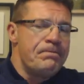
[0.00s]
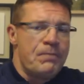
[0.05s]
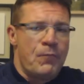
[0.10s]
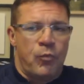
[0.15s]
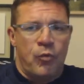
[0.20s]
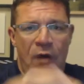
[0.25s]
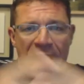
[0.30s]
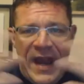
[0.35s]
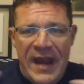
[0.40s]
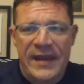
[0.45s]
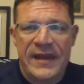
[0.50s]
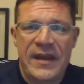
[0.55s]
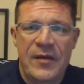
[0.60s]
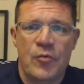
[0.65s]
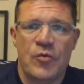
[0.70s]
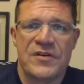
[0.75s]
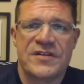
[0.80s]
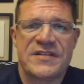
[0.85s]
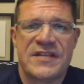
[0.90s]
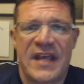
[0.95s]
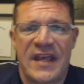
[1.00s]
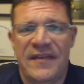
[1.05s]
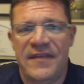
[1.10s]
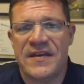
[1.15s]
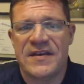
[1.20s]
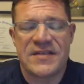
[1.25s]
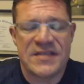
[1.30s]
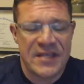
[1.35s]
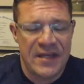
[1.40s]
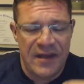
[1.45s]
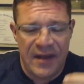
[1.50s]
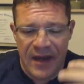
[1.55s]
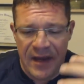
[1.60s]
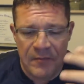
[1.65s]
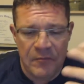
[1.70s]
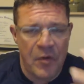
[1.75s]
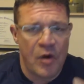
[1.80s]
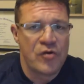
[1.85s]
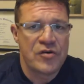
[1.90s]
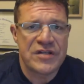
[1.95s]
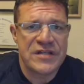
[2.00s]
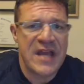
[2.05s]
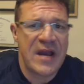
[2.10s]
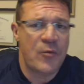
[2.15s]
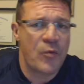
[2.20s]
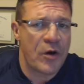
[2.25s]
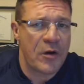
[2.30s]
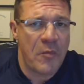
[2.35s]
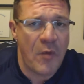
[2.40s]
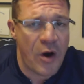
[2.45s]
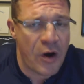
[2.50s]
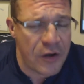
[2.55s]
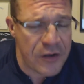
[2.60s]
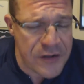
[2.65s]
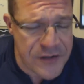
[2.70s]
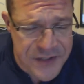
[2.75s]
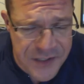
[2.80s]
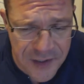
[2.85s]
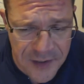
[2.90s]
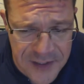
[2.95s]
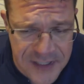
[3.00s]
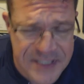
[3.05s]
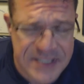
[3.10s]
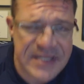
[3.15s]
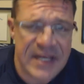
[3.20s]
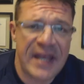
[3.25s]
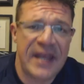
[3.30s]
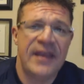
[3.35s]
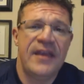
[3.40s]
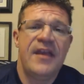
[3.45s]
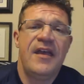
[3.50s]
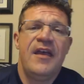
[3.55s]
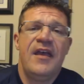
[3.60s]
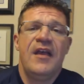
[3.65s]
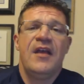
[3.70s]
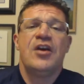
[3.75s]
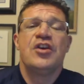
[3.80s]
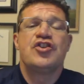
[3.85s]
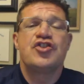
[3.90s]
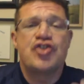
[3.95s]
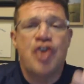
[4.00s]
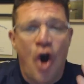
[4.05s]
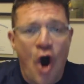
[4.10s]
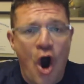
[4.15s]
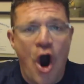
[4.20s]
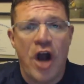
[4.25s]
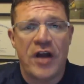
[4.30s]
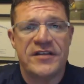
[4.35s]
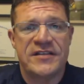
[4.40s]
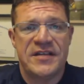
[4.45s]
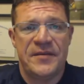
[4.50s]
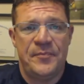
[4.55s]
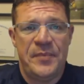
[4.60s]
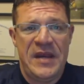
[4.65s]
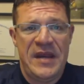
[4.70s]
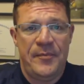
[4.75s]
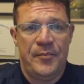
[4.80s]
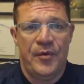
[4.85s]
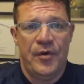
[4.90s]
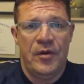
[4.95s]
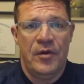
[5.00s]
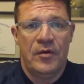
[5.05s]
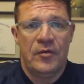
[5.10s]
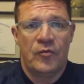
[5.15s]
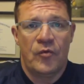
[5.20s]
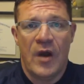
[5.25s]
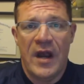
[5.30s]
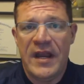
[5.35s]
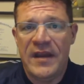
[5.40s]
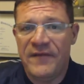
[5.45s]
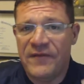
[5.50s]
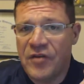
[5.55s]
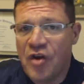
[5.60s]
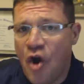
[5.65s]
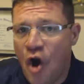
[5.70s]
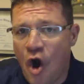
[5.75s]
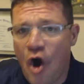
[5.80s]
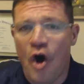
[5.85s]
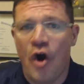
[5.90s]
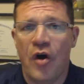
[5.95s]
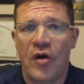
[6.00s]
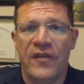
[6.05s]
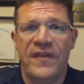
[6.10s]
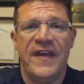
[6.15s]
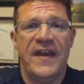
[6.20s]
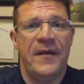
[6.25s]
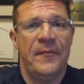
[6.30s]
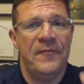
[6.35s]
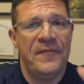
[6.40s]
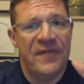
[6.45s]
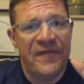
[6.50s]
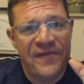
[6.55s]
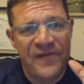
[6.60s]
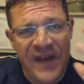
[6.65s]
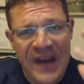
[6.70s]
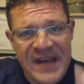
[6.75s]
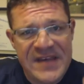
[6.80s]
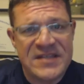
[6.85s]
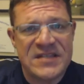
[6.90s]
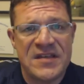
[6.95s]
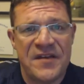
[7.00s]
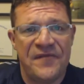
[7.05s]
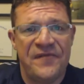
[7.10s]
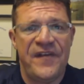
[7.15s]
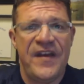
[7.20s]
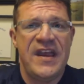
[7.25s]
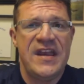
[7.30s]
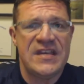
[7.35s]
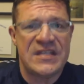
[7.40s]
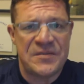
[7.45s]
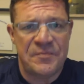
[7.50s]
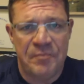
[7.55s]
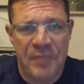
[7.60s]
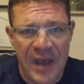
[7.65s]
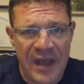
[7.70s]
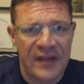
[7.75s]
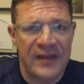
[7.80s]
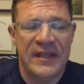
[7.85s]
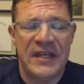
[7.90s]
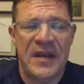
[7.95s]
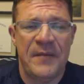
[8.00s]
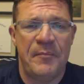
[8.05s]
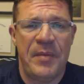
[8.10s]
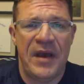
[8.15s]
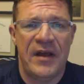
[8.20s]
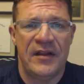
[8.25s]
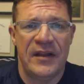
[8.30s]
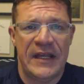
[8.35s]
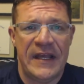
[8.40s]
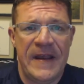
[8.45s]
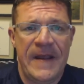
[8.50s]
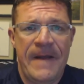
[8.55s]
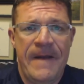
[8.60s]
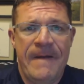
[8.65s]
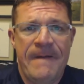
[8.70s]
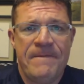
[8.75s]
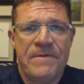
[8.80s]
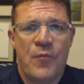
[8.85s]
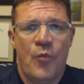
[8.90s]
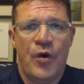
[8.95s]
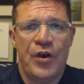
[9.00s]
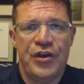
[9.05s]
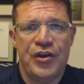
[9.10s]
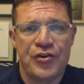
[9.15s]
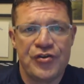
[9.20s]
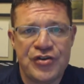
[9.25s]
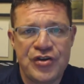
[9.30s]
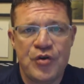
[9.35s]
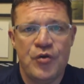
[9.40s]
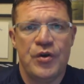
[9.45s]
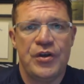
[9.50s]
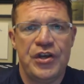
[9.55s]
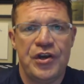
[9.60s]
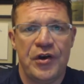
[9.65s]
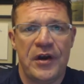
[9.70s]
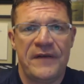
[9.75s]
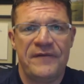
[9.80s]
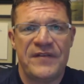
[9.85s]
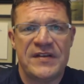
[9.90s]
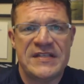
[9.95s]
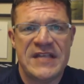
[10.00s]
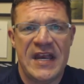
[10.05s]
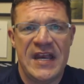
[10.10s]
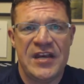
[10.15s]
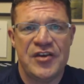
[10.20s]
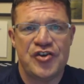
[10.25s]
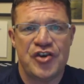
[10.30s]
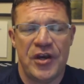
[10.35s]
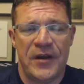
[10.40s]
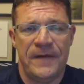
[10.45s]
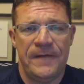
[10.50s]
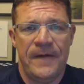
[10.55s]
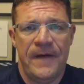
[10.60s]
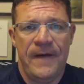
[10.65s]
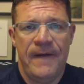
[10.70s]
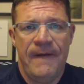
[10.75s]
Randy will say this, and most network marketers are going to say, talk to people, right? Call them face to face, belly to belly when you're doing your invitation,